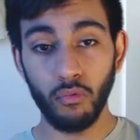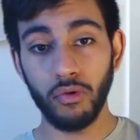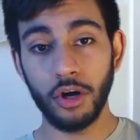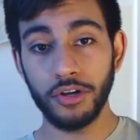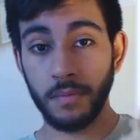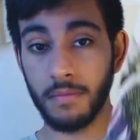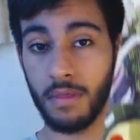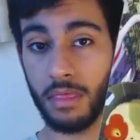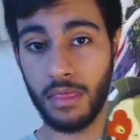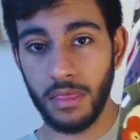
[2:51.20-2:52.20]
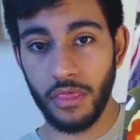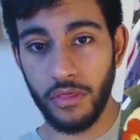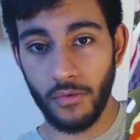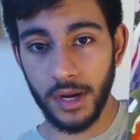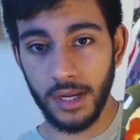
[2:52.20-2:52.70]
volume
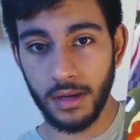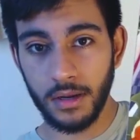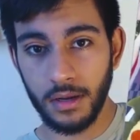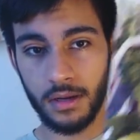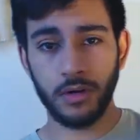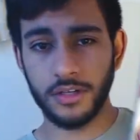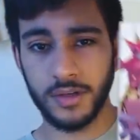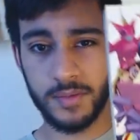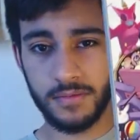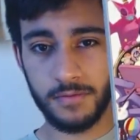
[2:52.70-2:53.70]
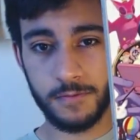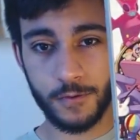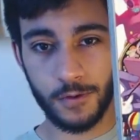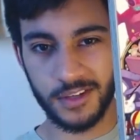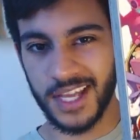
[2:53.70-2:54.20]
three, volume
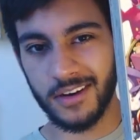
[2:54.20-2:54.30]
four.